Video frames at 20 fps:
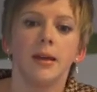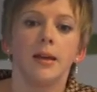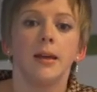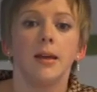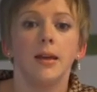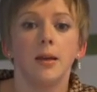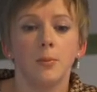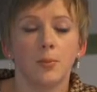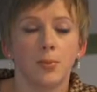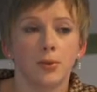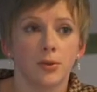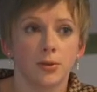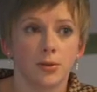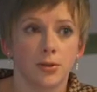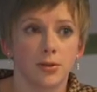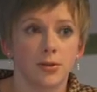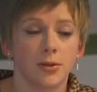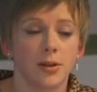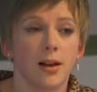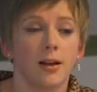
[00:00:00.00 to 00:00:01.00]

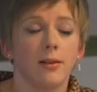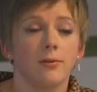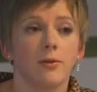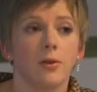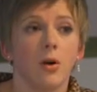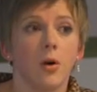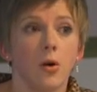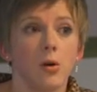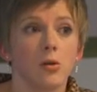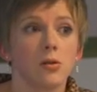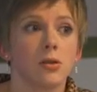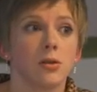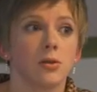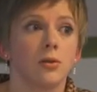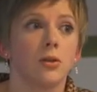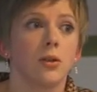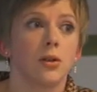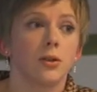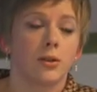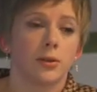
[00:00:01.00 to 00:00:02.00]
Importers have also
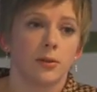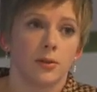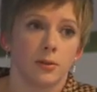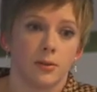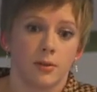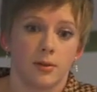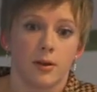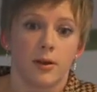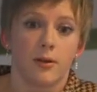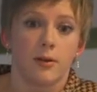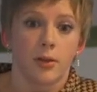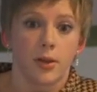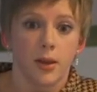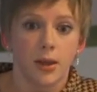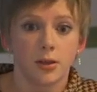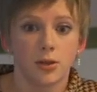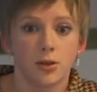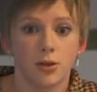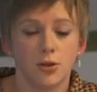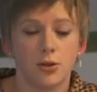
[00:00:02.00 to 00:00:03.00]
a lot of
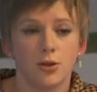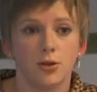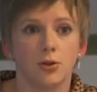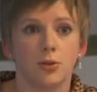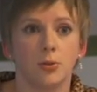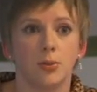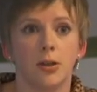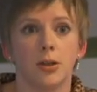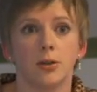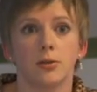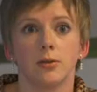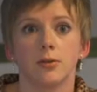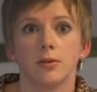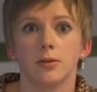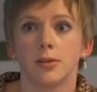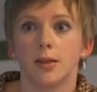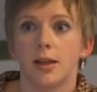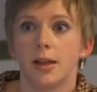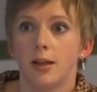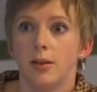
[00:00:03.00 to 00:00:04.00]
things to do
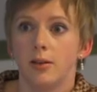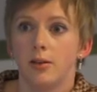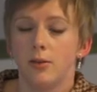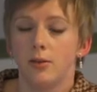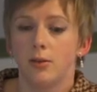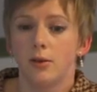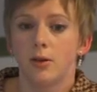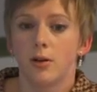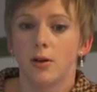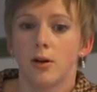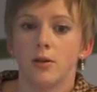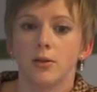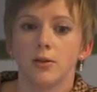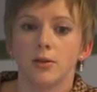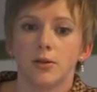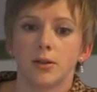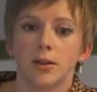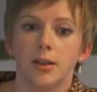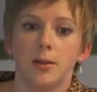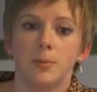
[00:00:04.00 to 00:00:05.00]
because they
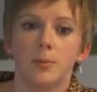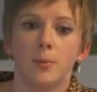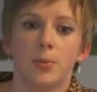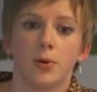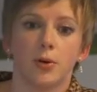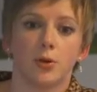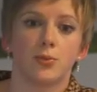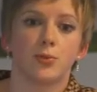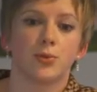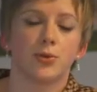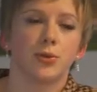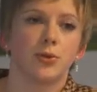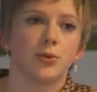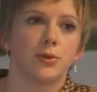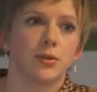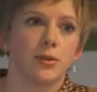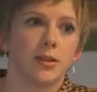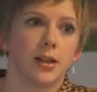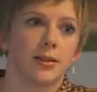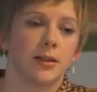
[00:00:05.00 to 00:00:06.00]
can't import
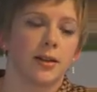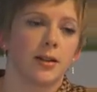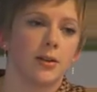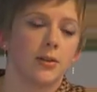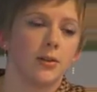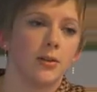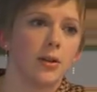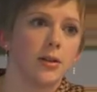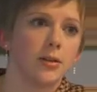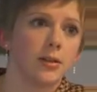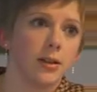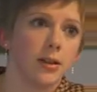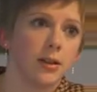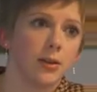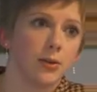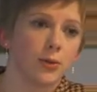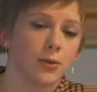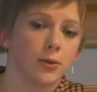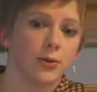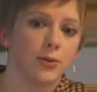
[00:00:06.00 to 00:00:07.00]
products that are not in
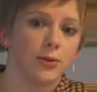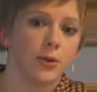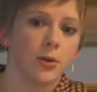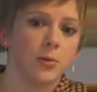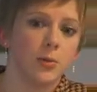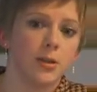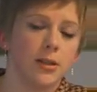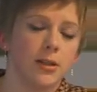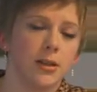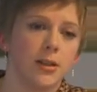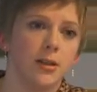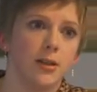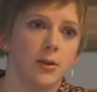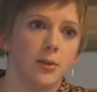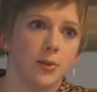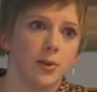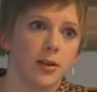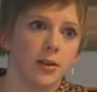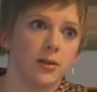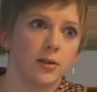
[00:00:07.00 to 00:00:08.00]
conformity
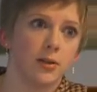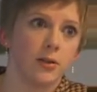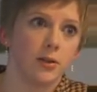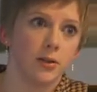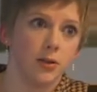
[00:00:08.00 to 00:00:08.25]
with the